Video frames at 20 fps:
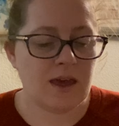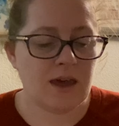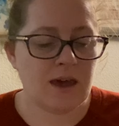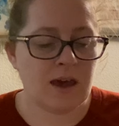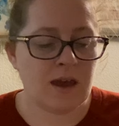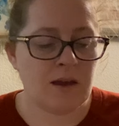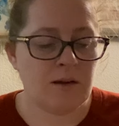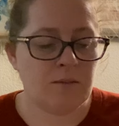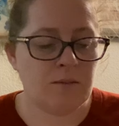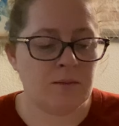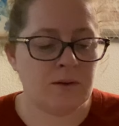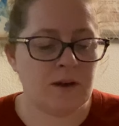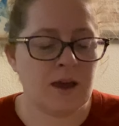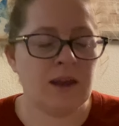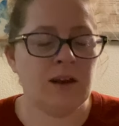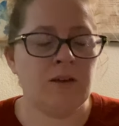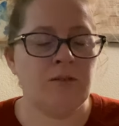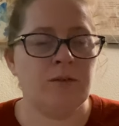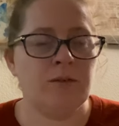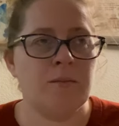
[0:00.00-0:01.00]

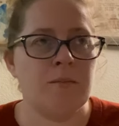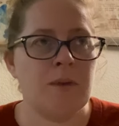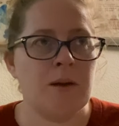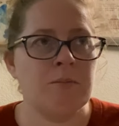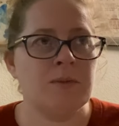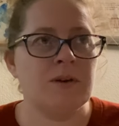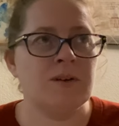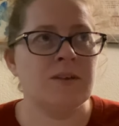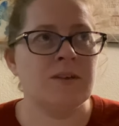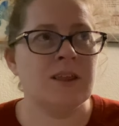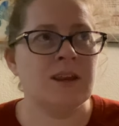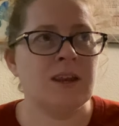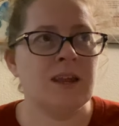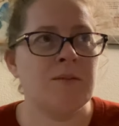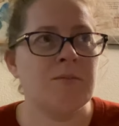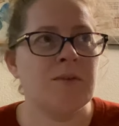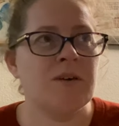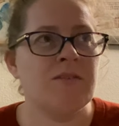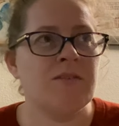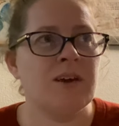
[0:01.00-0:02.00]
kind of remembered the
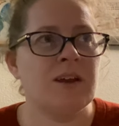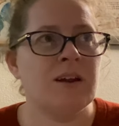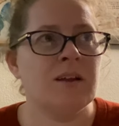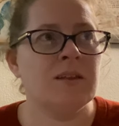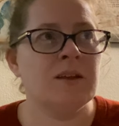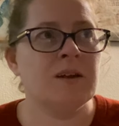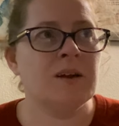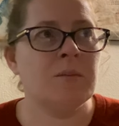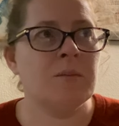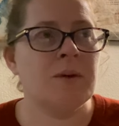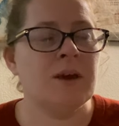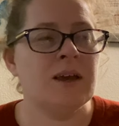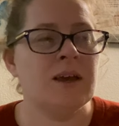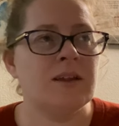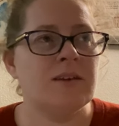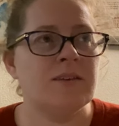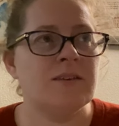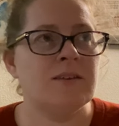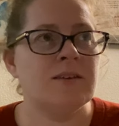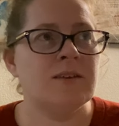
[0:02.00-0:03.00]
name of it a little
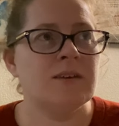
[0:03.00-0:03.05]
bit,